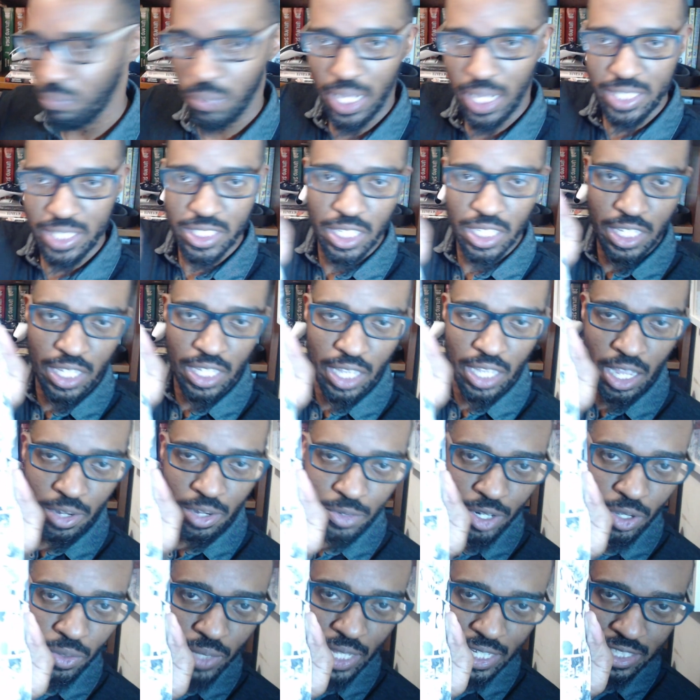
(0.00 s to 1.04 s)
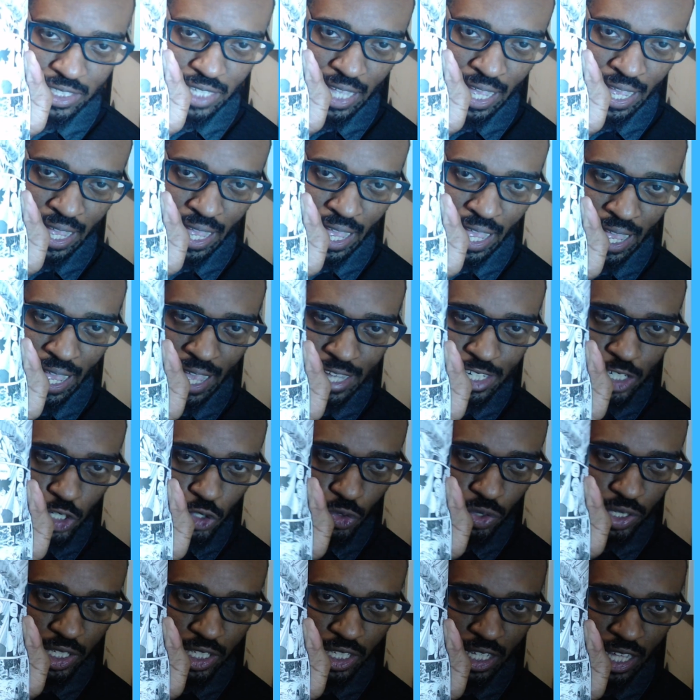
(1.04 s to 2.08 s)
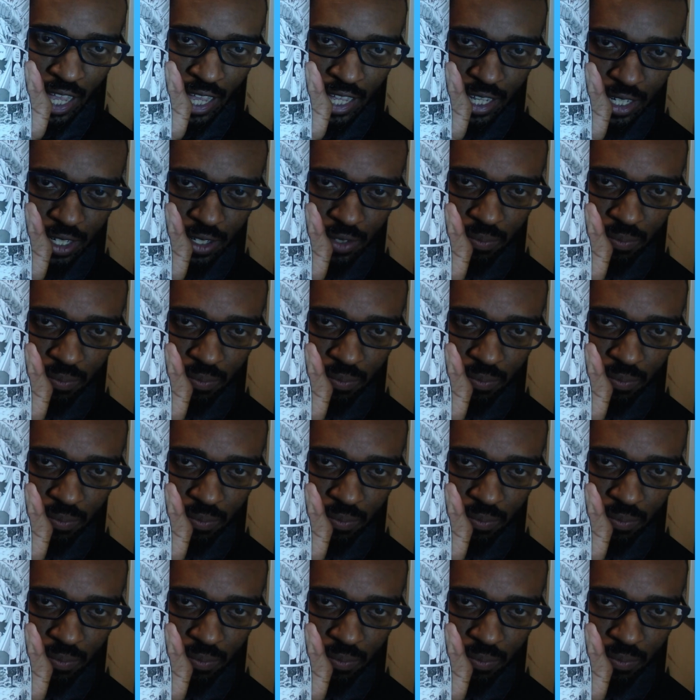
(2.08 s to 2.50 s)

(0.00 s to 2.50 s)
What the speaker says: I said, I don't know. Like I said, I just really like